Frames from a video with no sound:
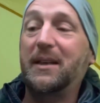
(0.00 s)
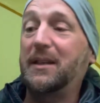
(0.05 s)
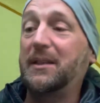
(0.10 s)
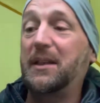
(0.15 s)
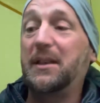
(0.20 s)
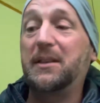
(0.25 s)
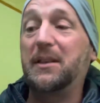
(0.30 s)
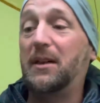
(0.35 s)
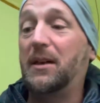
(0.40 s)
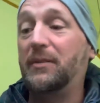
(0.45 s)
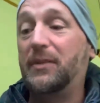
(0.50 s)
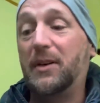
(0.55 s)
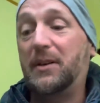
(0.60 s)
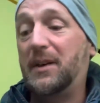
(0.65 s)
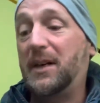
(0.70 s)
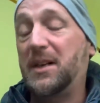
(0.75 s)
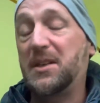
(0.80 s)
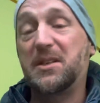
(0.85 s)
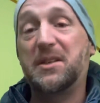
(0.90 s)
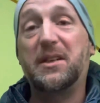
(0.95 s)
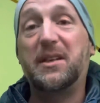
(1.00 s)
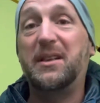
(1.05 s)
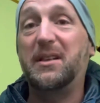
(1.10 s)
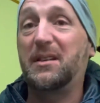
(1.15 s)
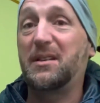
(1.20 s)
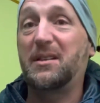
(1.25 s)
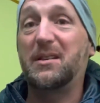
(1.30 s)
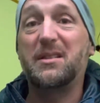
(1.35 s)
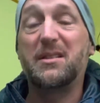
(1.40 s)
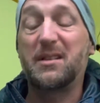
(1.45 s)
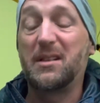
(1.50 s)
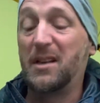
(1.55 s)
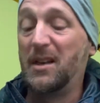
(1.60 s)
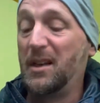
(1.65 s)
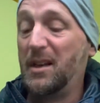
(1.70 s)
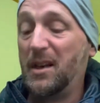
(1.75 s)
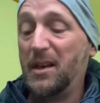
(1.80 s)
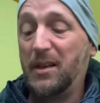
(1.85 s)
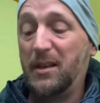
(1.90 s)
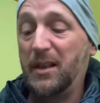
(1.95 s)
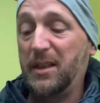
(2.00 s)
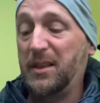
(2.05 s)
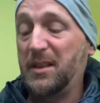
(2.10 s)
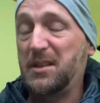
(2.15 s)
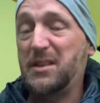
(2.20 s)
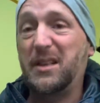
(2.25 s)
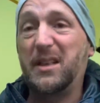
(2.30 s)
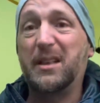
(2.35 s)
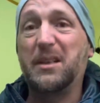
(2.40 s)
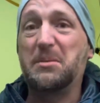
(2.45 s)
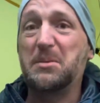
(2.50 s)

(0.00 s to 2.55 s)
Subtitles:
I didn't have it last night because, like I said,